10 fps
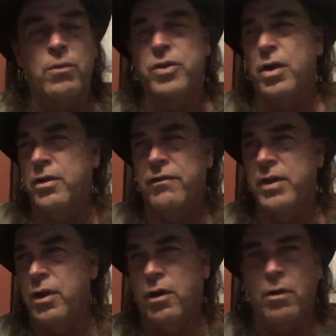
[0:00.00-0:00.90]
with all the
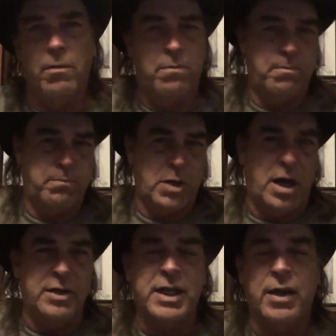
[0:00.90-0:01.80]
video
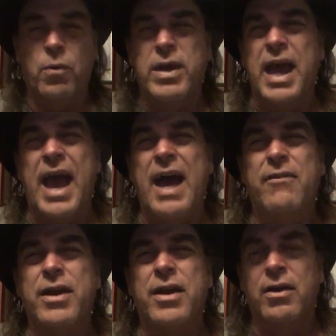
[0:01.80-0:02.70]
content we
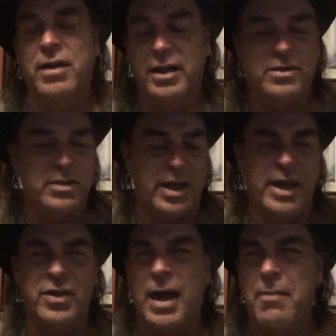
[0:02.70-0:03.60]
have here, it's
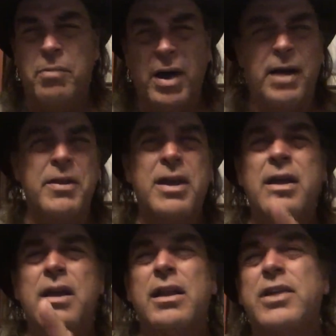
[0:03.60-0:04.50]
like that. But
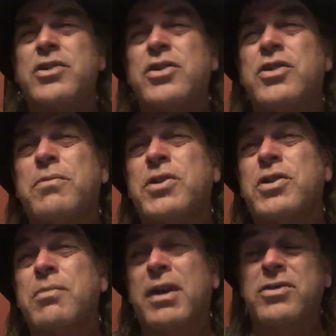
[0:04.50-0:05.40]
Legend of the
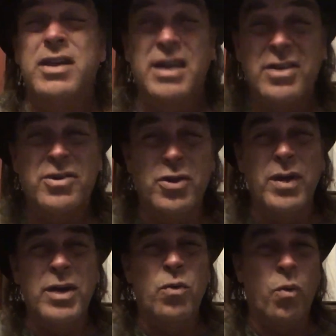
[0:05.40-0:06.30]
Superstition Mountains is
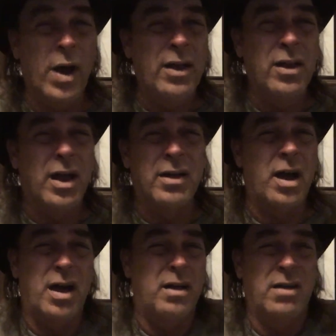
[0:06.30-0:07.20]
doing well
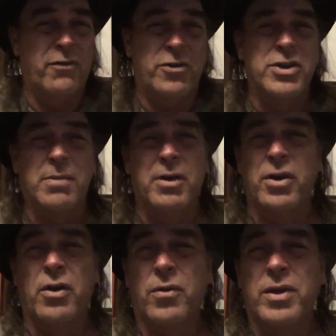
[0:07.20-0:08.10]
on for some
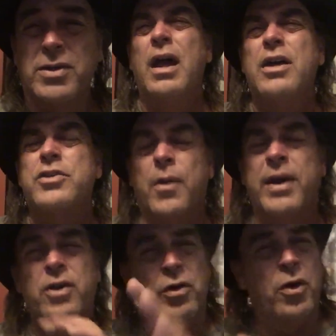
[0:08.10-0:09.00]
unknown reason. So
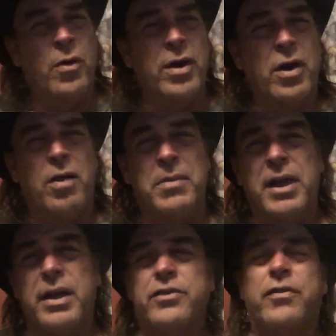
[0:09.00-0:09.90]
I don't know what it all
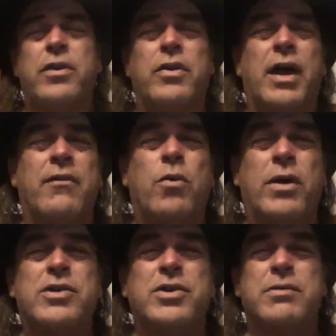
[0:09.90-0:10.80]
means for you that have
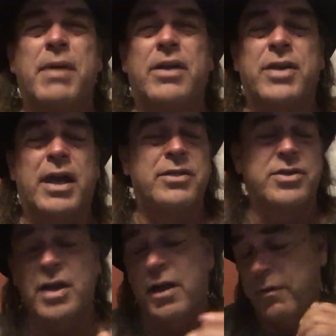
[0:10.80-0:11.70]
questions about that and
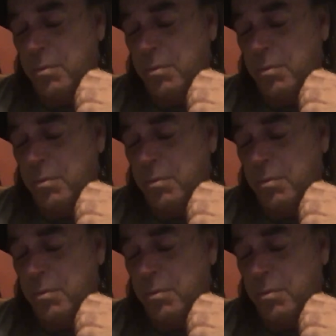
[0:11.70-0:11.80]
stuff.